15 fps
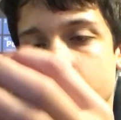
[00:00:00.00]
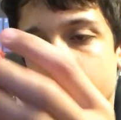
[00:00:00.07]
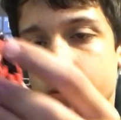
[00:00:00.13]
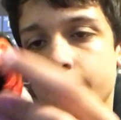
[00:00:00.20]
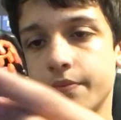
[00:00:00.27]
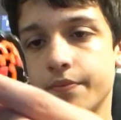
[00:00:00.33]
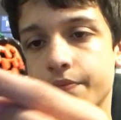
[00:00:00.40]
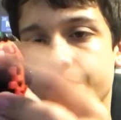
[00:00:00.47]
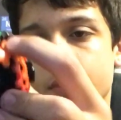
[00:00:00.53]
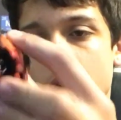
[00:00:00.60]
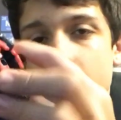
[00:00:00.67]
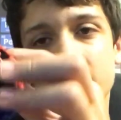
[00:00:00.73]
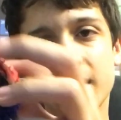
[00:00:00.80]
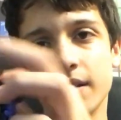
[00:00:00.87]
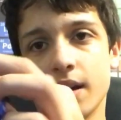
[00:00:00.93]
But,
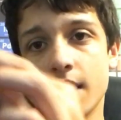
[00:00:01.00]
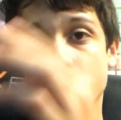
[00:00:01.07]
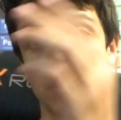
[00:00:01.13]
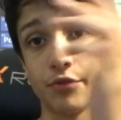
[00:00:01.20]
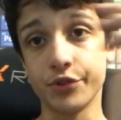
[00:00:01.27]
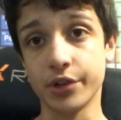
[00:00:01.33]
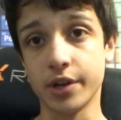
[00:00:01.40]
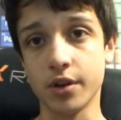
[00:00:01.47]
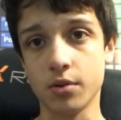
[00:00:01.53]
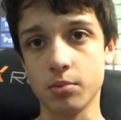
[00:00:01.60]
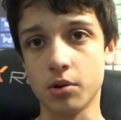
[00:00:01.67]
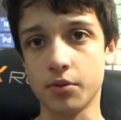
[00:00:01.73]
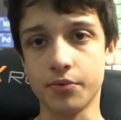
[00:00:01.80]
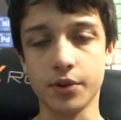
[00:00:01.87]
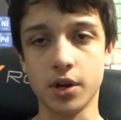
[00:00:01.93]
I mean, I love the gear
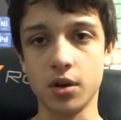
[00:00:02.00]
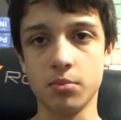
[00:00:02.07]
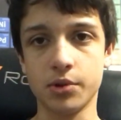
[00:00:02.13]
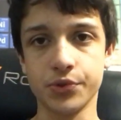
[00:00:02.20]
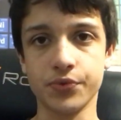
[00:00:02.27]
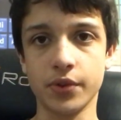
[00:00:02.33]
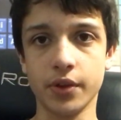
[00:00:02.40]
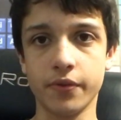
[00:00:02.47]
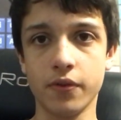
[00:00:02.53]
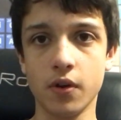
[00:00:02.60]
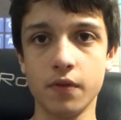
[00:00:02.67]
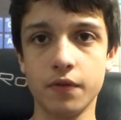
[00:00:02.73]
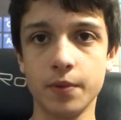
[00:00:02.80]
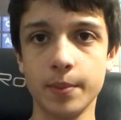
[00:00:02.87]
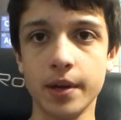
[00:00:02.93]
ball. The gear ball's really
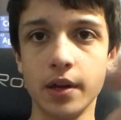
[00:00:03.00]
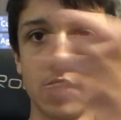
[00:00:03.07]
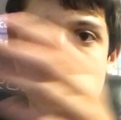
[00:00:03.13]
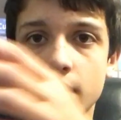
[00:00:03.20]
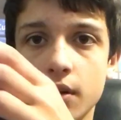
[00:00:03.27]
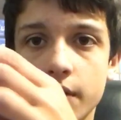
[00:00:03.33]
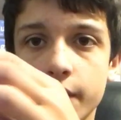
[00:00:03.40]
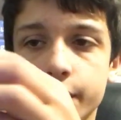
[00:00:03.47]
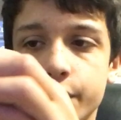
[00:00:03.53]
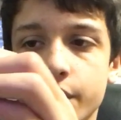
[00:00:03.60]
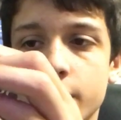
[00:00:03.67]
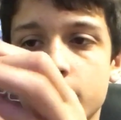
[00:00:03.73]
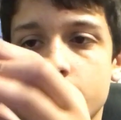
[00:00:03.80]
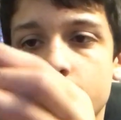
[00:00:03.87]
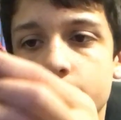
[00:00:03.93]
fun for me. It's
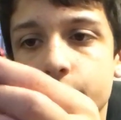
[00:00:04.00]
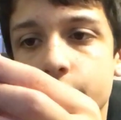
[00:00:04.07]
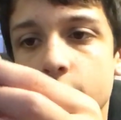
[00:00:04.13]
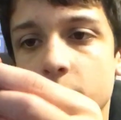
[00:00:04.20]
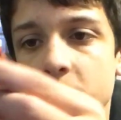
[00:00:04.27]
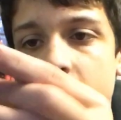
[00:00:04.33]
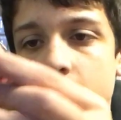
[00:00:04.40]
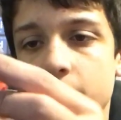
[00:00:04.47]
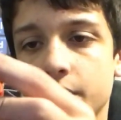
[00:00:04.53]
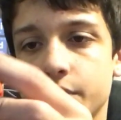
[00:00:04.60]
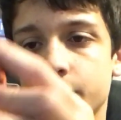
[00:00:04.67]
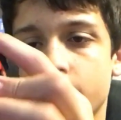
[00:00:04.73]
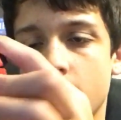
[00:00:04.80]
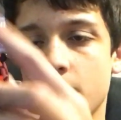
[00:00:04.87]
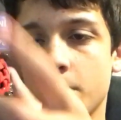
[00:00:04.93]
another one of those cubes that if
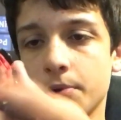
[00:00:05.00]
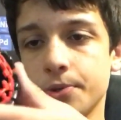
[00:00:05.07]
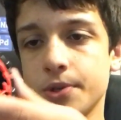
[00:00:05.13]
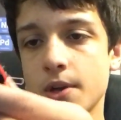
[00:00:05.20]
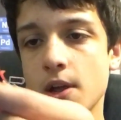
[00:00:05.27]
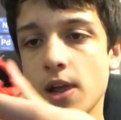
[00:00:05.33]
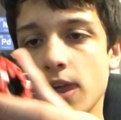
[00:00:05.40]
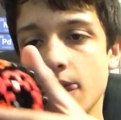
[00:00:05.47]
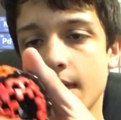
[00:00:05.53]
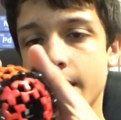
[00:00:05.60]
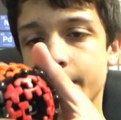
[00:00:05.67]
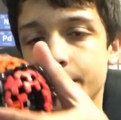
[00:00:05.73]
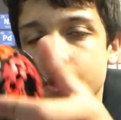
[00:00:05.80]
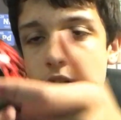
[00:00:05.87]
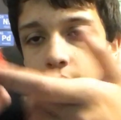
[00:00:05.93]
it's scrambled
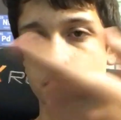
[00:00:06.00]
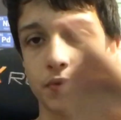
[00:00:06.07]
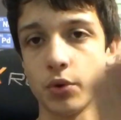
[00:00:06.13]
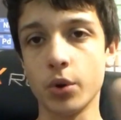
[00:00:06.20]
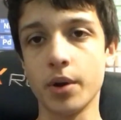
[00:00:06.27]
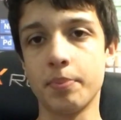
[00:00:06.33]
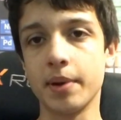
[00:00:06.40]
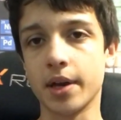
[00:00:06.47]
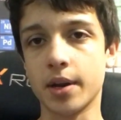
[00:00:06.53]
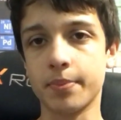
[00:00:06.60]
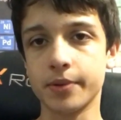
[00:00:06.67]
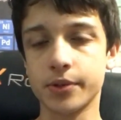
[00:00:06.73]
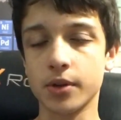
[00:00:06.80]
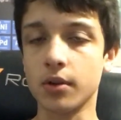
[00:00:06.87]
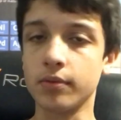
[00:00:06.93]
and I see it on the floor, I'd pick it
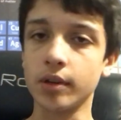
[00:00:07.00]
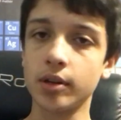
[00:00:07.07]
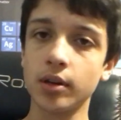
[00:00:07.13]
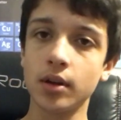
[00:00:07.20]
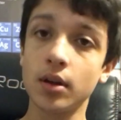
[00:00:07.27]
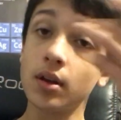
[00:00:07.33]
up and solve it.